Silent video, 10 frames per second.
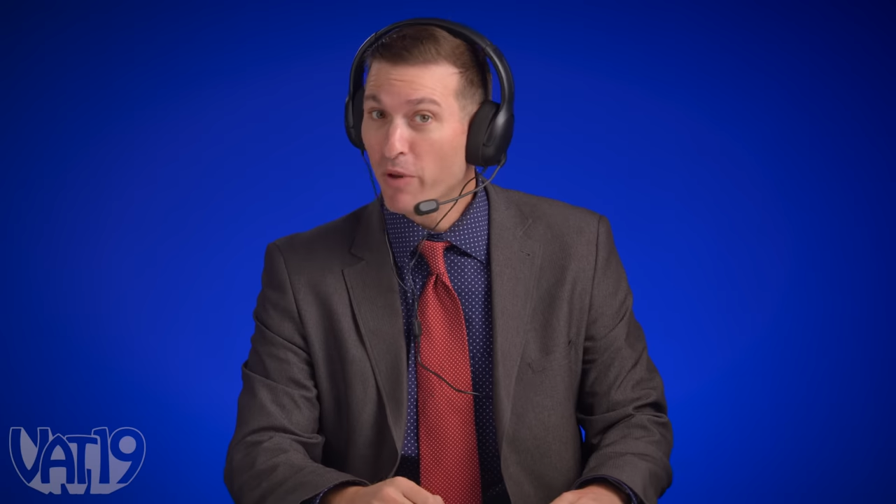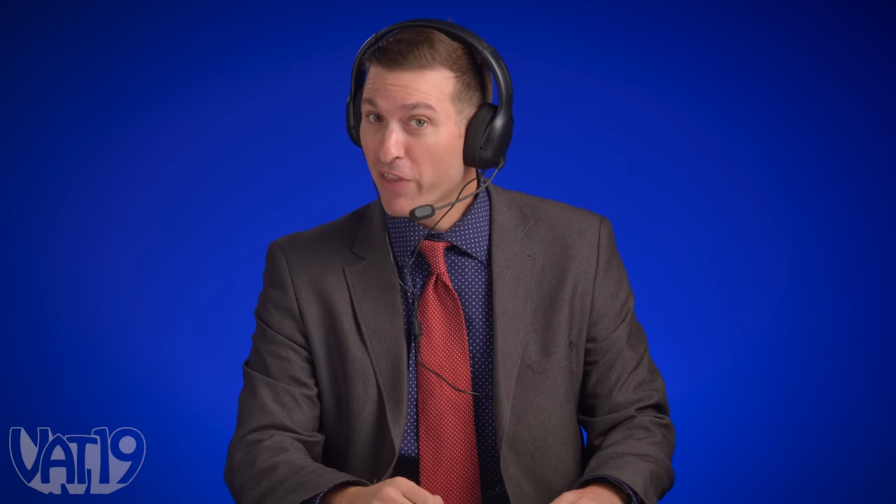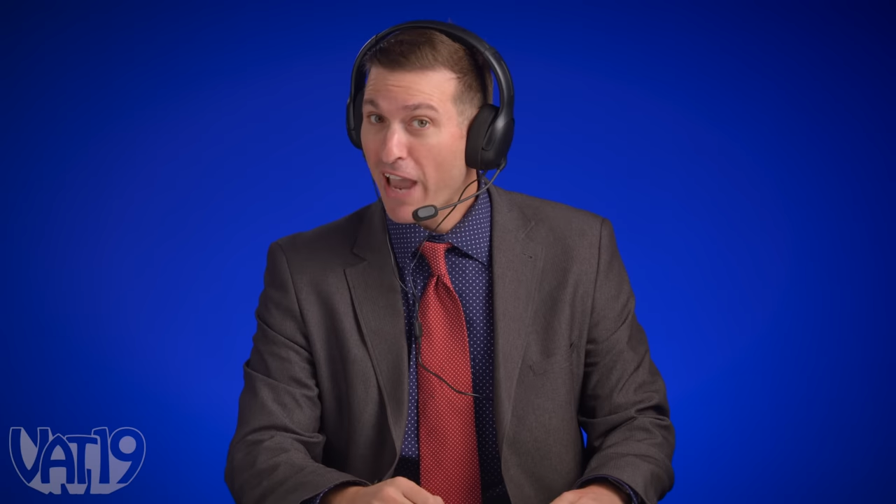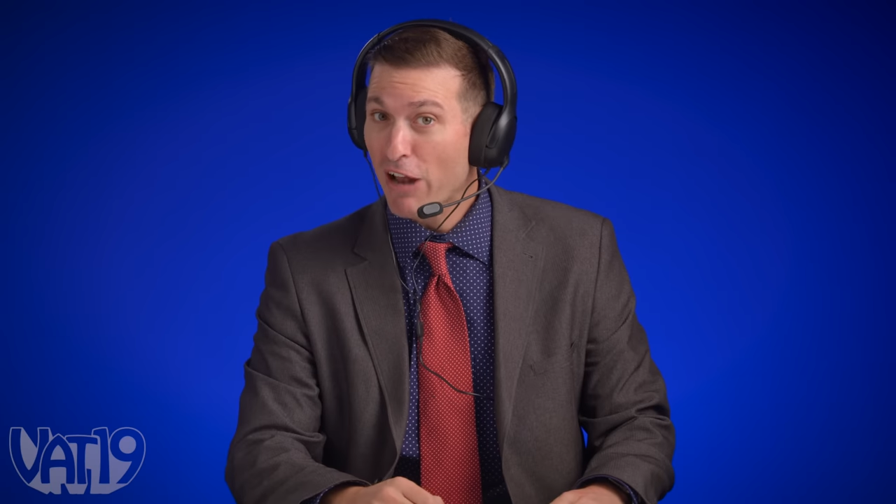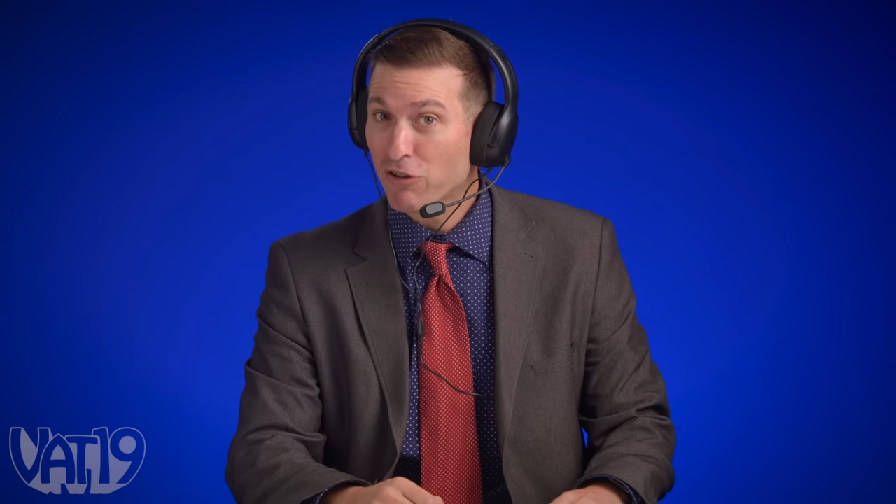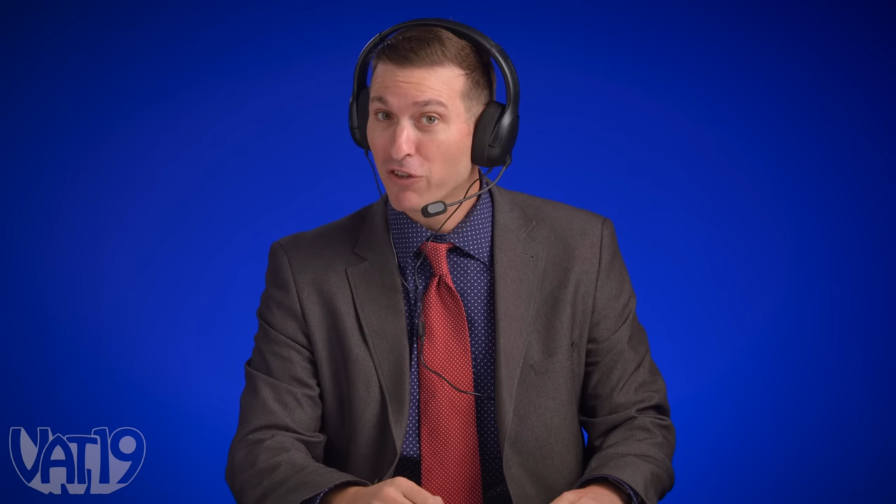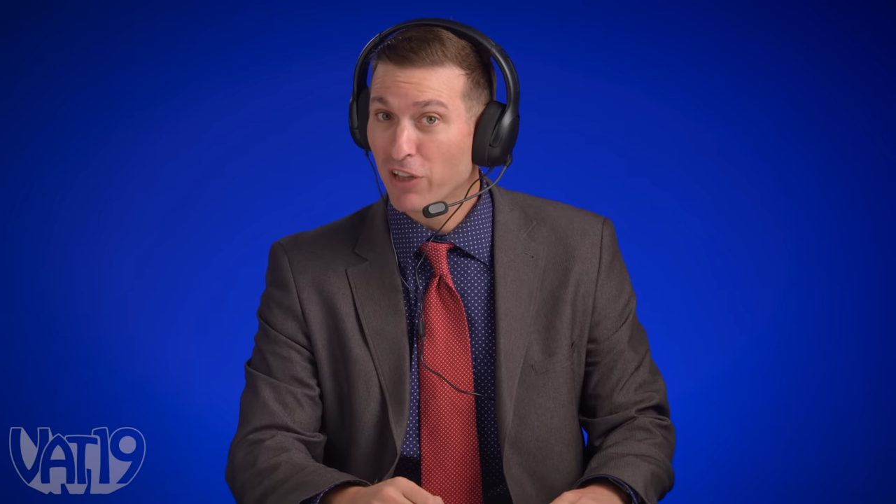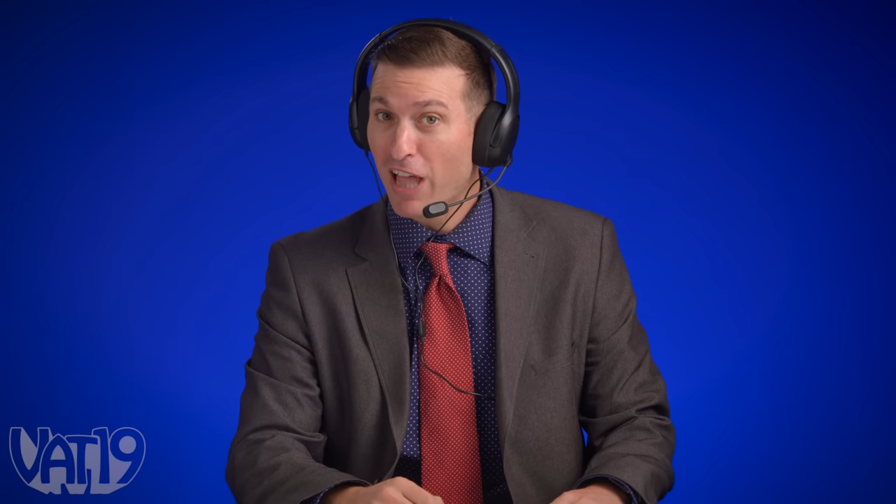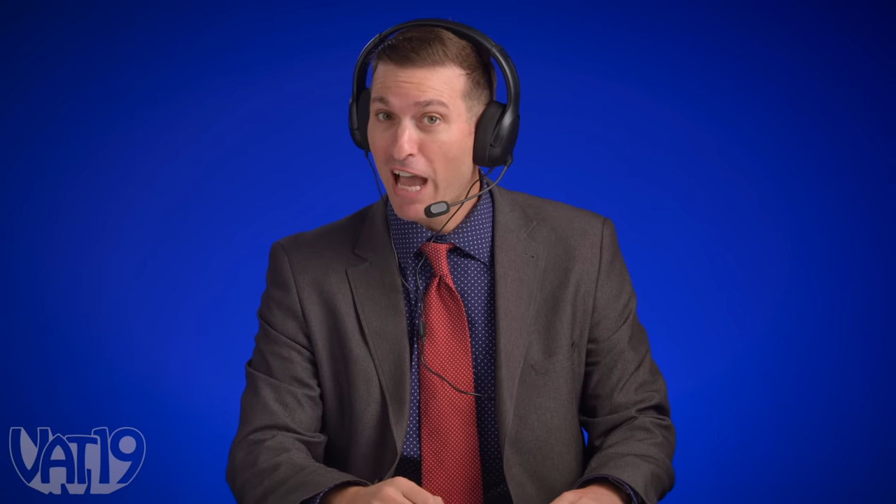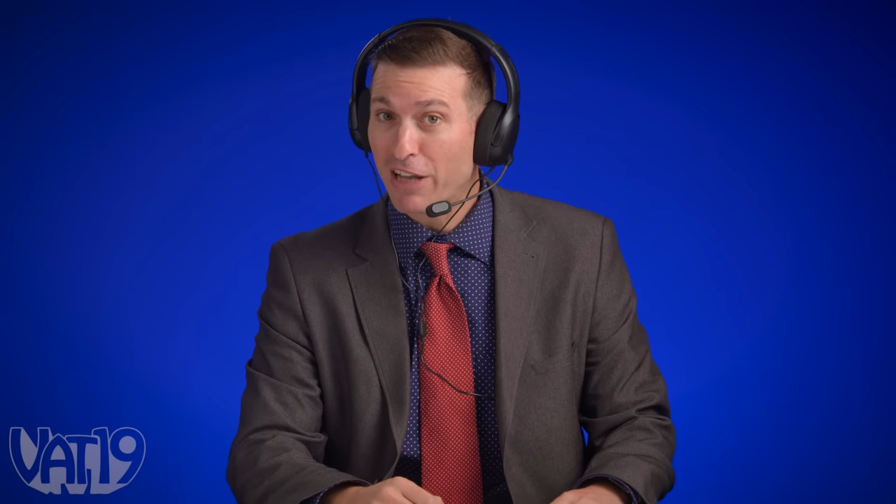With cash on
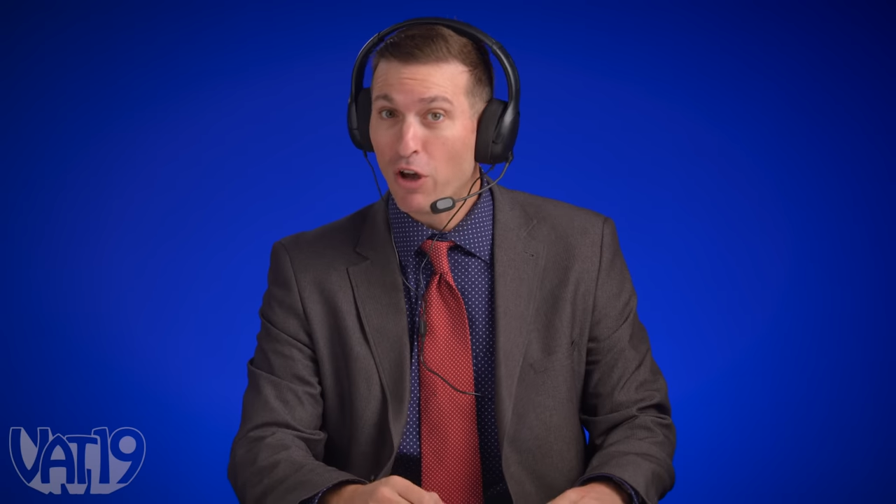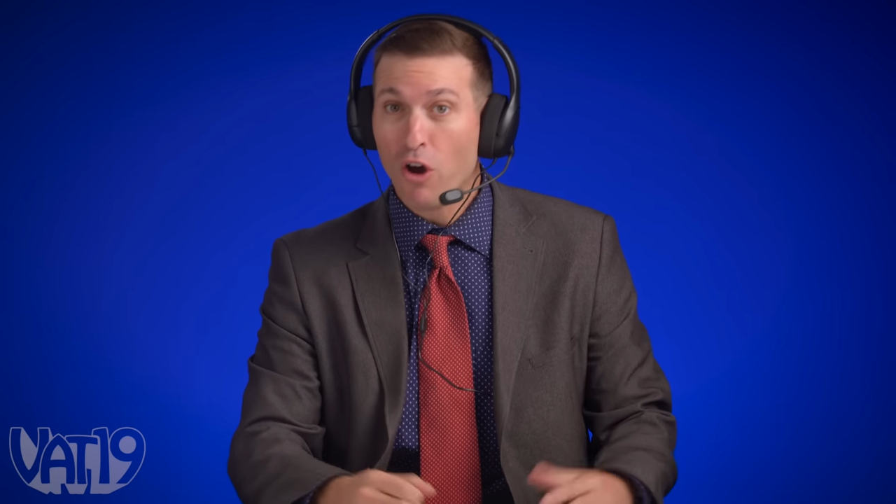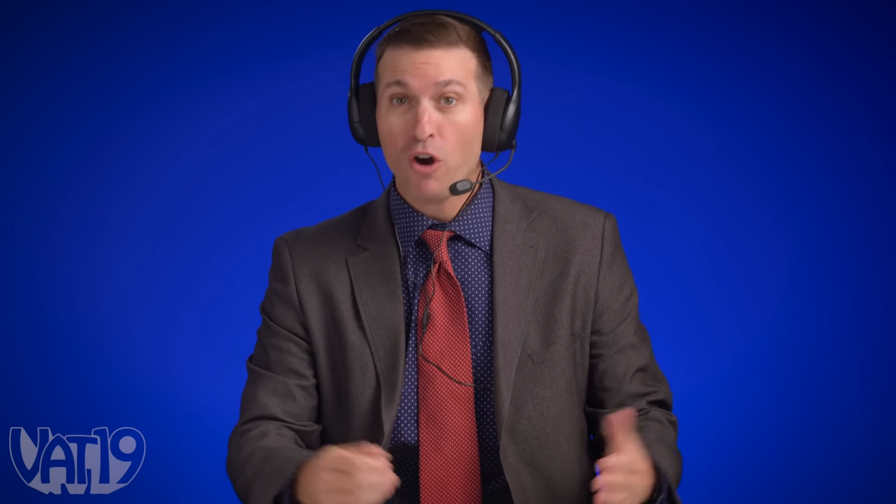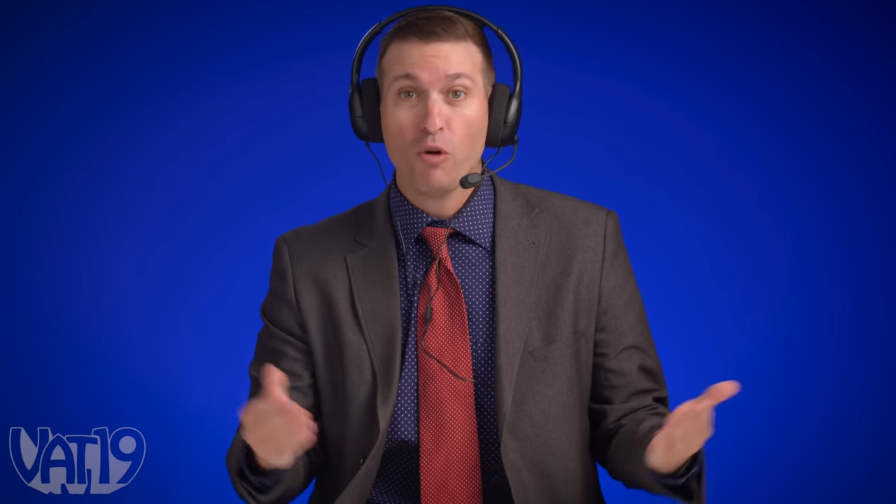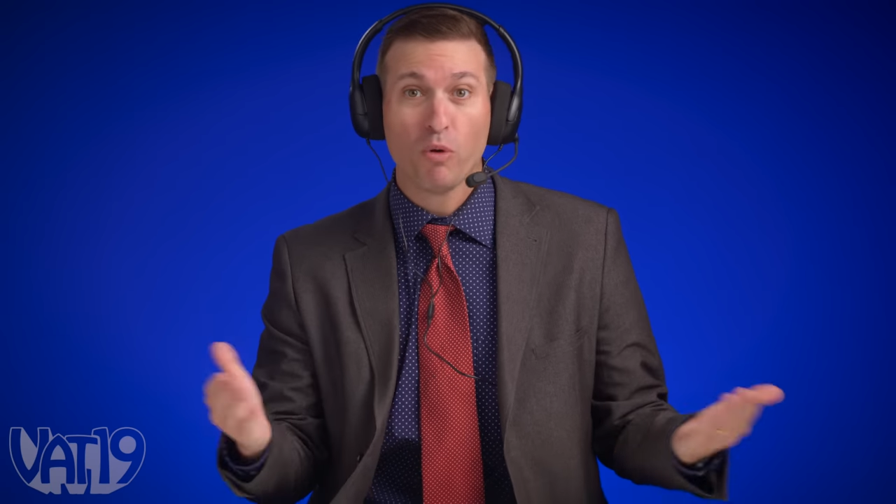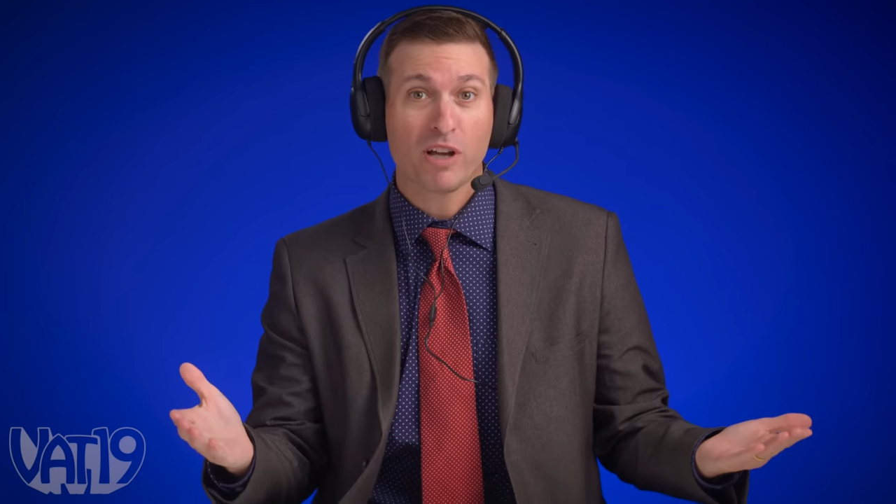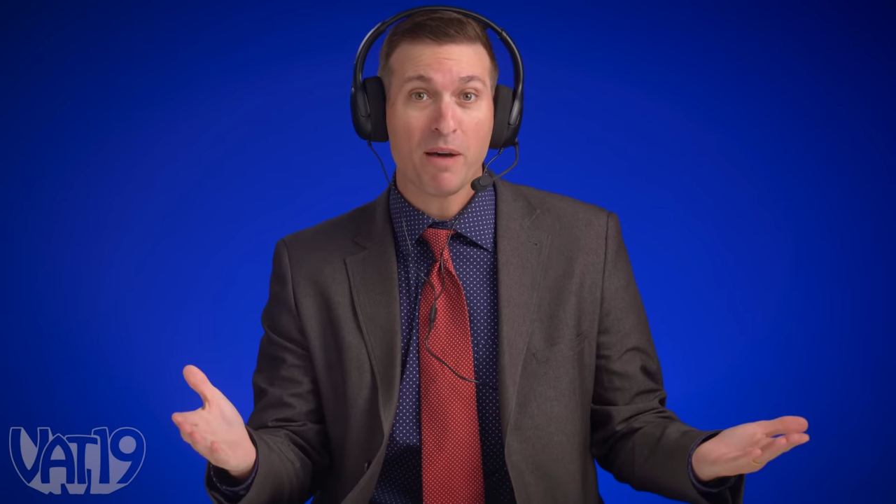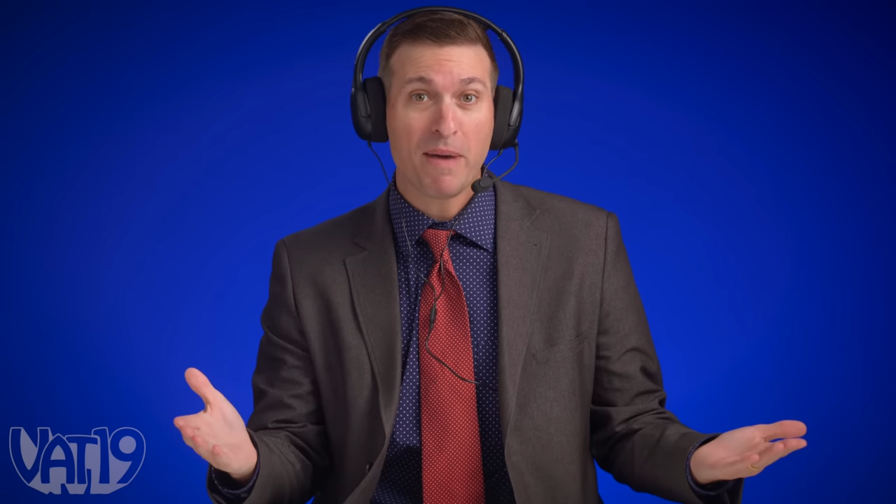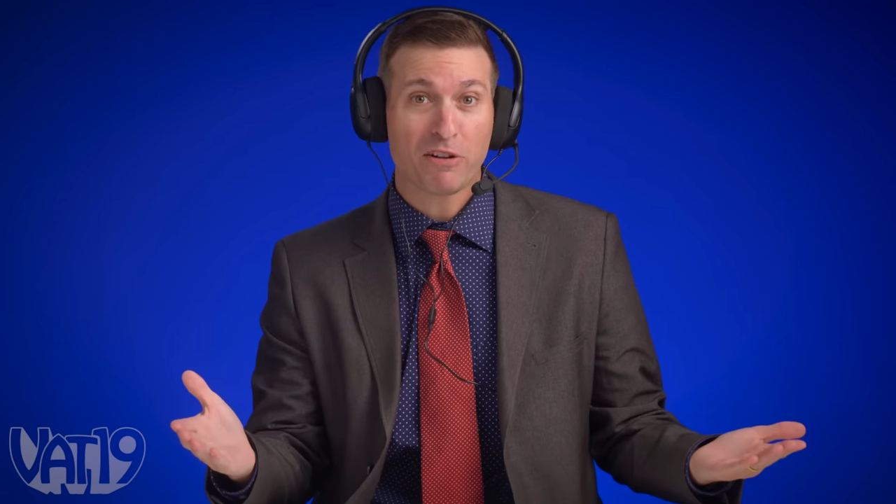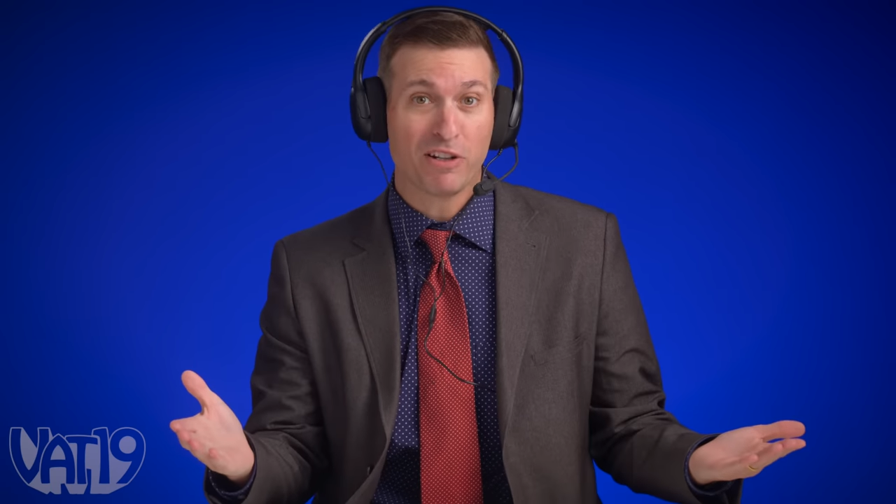the line, who will come out